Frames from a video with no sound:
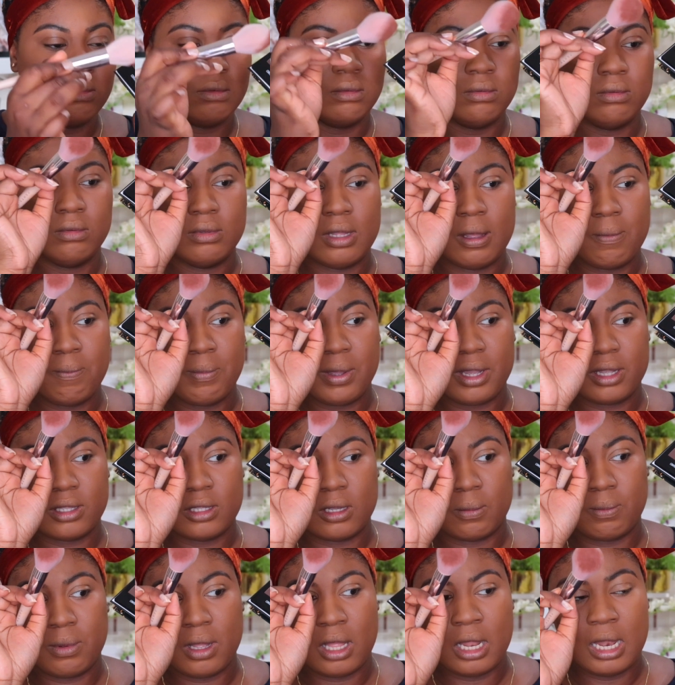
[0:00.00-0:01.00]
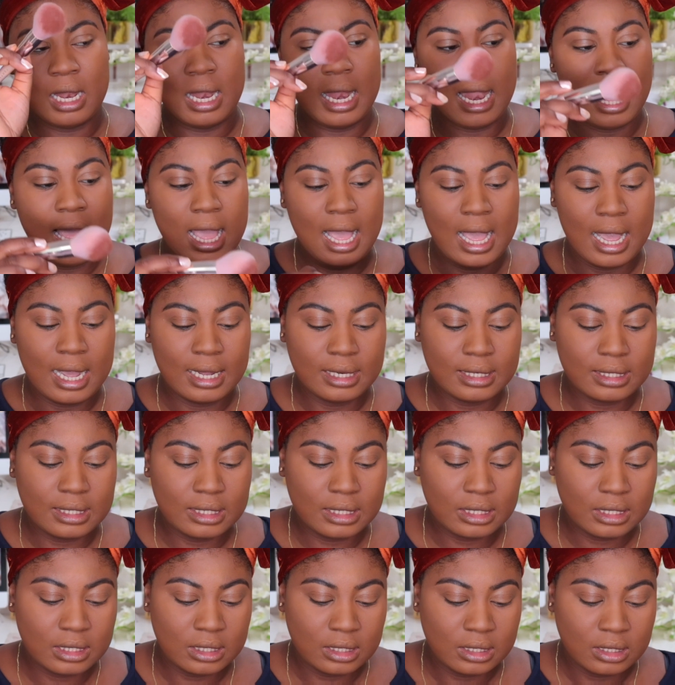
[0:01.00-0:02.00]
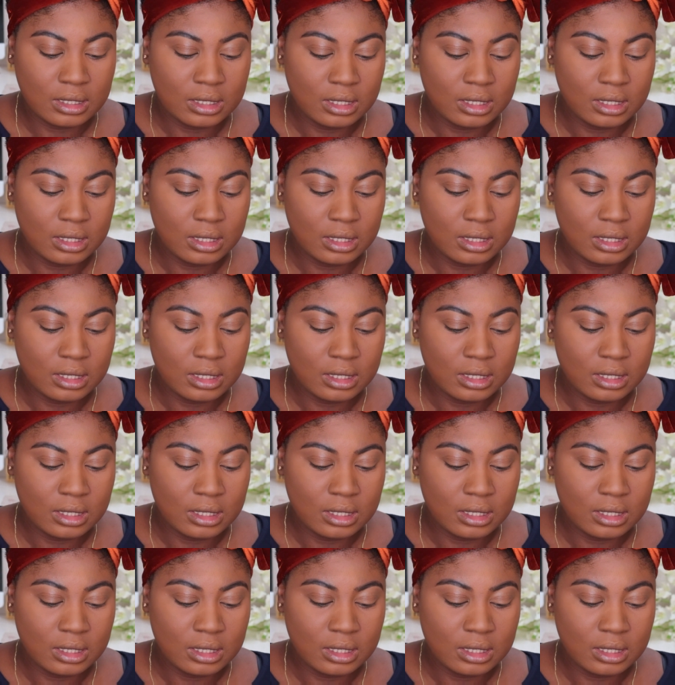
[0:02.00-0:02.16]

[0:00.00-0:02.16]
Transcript: Ooh, that picks up a lot.